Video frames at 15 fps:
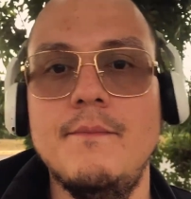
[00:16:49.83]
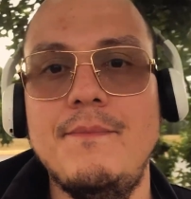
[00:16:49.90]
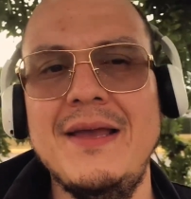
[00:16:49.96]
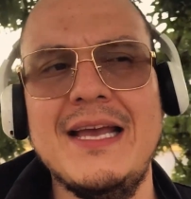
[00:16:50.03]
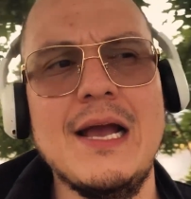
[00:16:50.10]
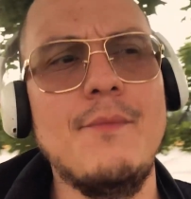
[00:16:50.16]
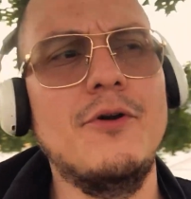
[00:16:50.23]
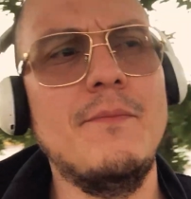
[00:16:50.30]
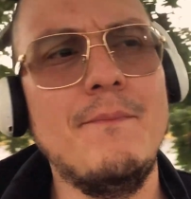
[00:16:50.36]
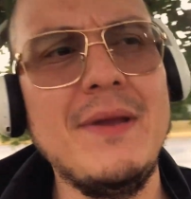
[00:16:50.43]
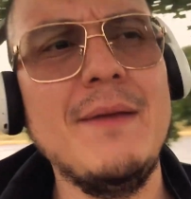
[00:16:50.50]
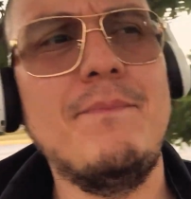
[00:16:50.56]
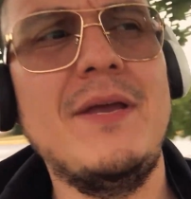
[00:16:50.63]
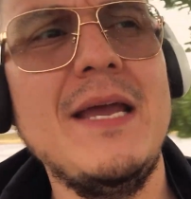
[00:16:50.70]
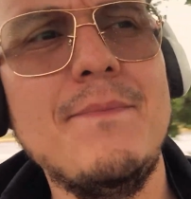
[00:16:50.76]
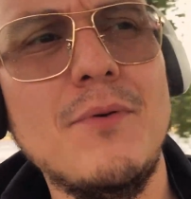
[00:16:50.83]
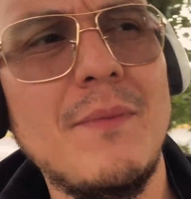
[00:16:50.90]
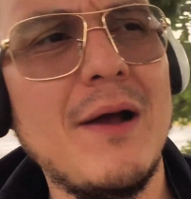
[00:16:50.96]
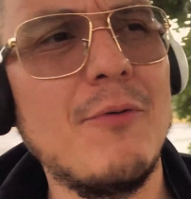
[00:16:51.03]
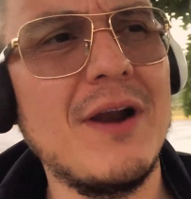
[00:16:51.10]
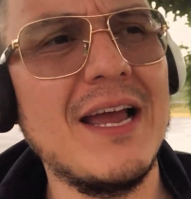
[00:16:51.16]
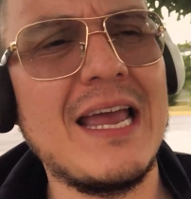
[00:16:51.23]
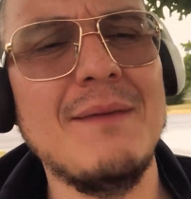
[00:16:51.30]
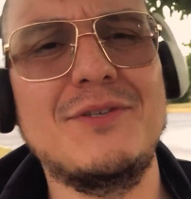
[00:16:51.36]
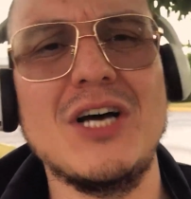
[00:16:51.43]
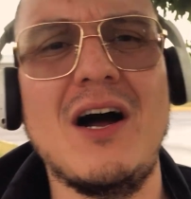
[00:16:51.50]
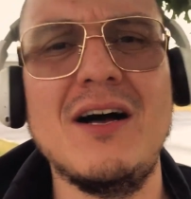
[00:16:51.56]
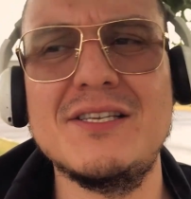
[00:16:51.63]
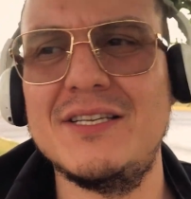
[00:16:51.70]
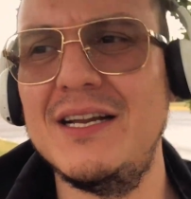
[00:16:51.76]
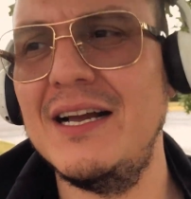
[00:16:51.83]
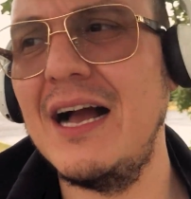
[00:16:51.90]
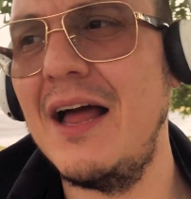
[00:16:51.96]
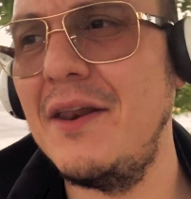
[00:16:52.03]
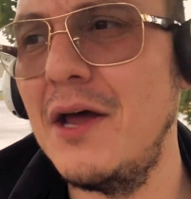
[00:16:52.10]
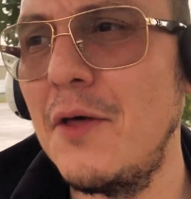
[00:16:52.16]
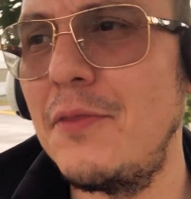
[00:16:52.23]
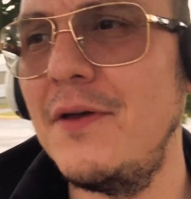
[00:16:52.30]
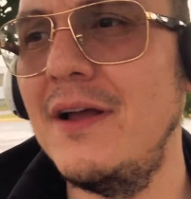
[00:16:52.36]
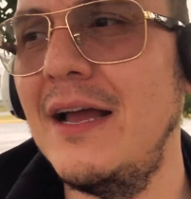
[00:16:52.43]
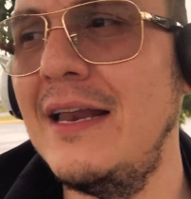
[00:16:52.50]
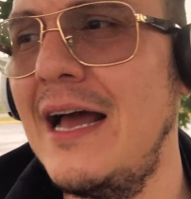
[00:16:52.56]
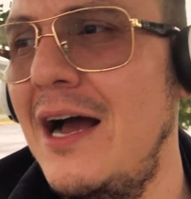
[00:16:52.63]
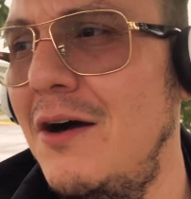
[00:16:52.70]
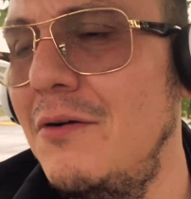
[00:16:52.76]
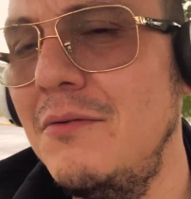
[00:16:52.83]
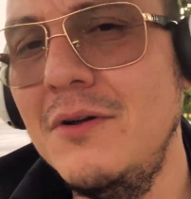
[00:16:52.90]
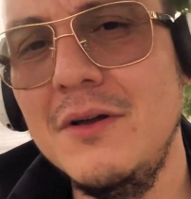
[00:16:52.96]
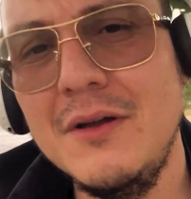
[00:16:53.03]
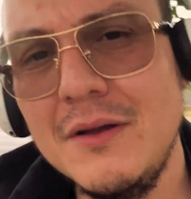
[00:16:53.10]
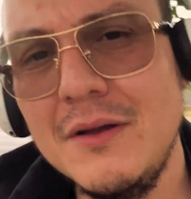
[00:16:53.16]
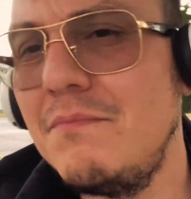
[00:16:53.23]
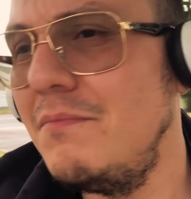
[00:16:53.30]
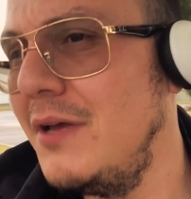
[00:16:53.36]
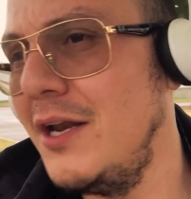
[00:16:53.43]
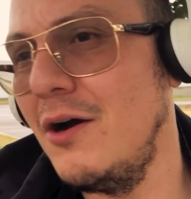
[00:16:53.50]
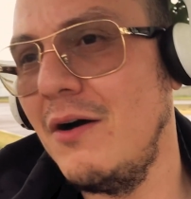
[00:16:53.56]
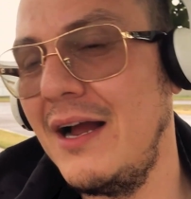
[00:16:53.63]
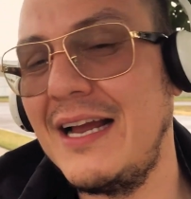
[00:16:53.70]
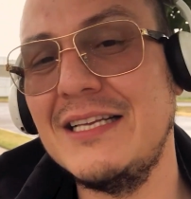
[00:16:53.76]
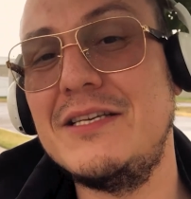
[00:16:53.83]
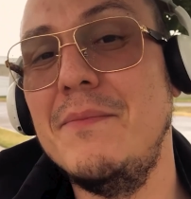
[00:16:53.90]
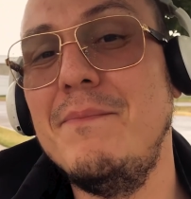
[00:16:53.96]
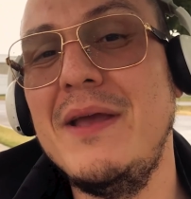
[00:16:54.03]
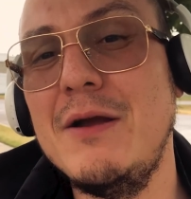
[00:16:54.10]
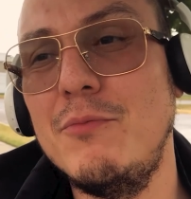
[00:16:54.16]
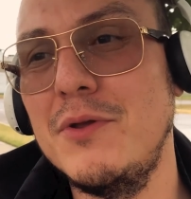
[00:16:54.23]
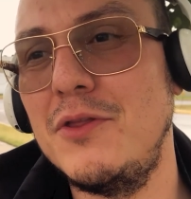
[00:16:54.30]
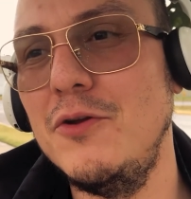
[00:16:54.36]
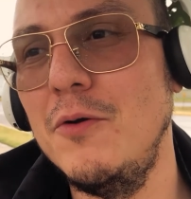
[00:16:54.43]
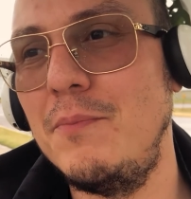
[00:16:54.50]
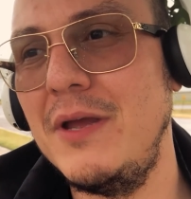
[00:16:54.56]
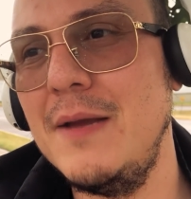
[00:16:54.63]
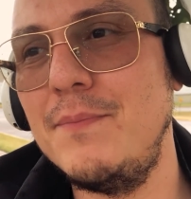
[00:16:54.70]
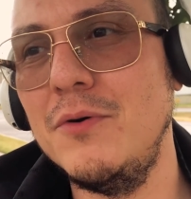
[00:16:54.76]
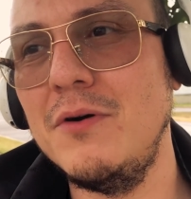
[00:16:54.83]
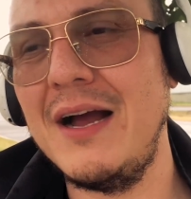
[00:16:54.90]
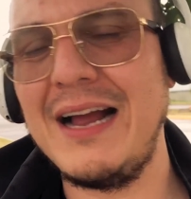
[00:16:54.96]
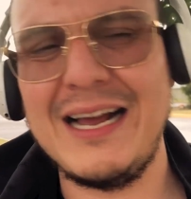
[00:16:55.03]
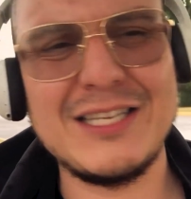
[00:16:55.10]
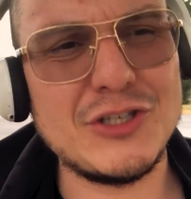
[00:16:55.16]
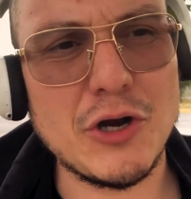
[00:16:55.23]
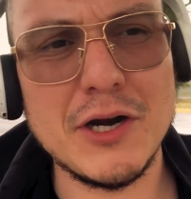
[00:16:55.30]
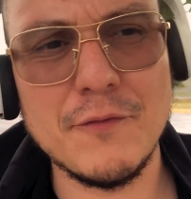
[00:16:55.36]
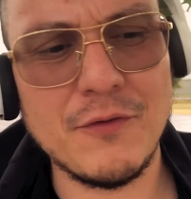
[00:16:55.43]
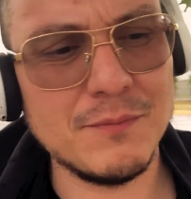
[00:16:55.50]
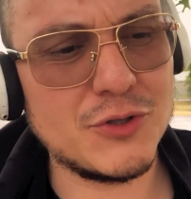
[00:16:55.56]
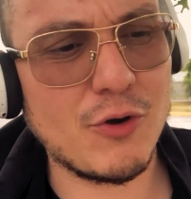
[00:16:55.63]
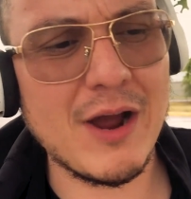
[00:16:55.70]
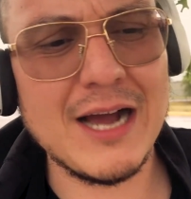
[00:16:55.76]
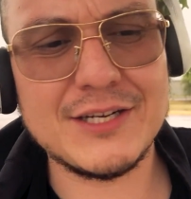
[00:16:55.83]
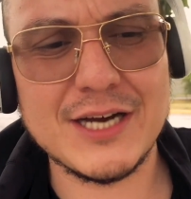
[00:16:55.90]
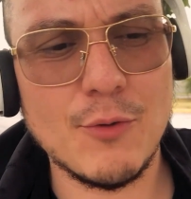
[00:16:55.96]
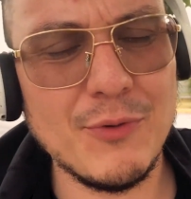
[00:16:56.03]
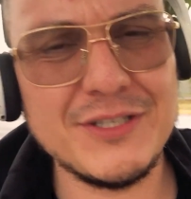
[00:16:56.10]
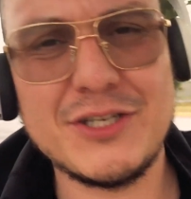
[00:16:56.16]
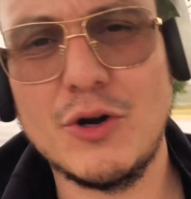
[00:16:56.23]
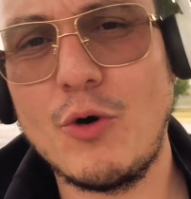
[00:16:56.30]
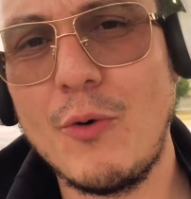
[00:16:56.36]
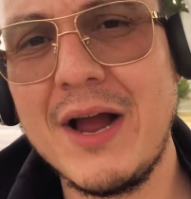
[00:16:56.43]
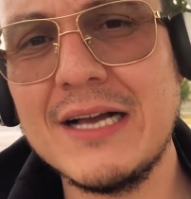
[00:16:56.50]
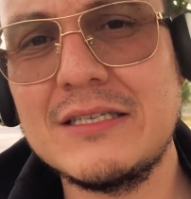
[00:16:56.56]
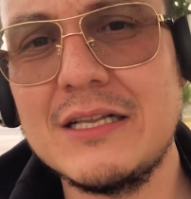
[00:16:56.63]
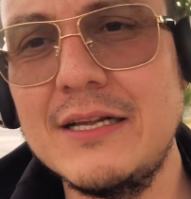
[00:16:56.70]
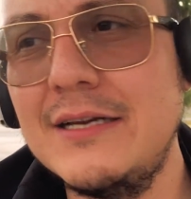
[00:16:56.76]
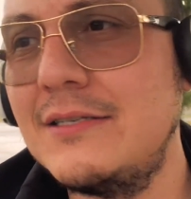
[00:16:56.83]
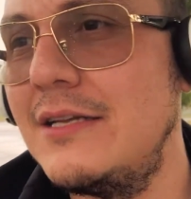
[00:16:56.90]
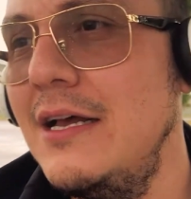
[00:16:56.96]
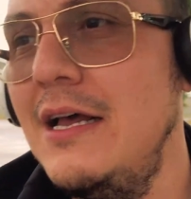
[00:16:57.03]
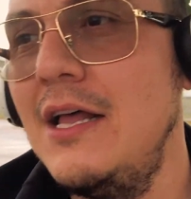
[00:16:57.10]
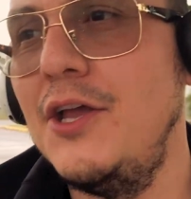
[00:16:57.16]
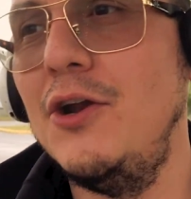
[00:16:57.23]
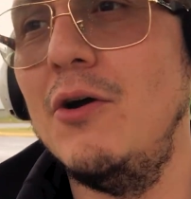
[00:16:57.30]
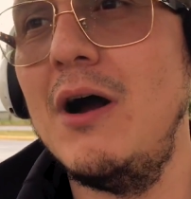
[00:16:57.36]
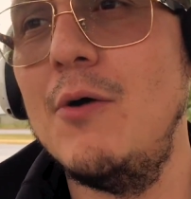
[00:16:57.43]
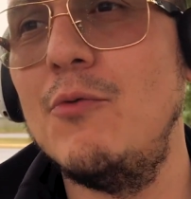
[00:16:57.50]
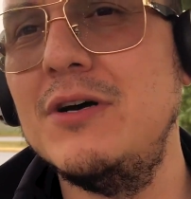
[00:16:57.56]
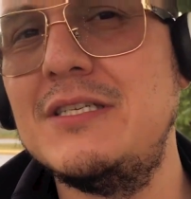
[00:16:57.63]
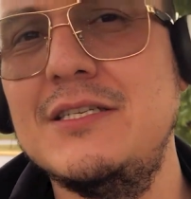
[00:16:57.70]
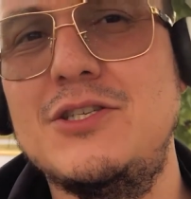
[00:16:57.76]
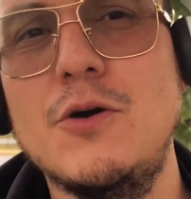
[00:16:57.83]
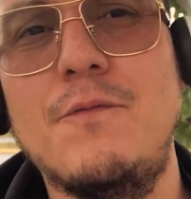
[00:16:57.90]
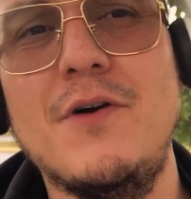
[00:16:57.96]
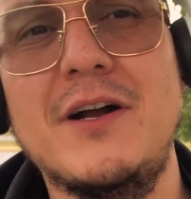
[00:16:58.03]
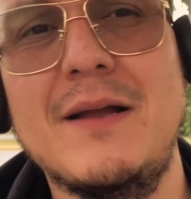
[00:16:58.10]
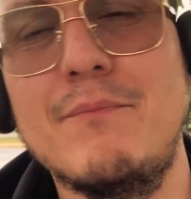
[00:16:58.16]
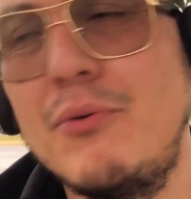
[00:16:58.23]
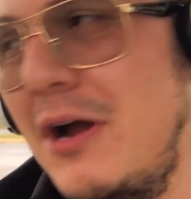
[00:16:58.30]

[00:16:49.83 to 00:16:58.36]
Being able to meet people, man. When I came to Austin, I got nothing. And now, you know, I get to meet with new people. I, I, started from scratch. I went to Craigslist. You know, I wasn't so fucking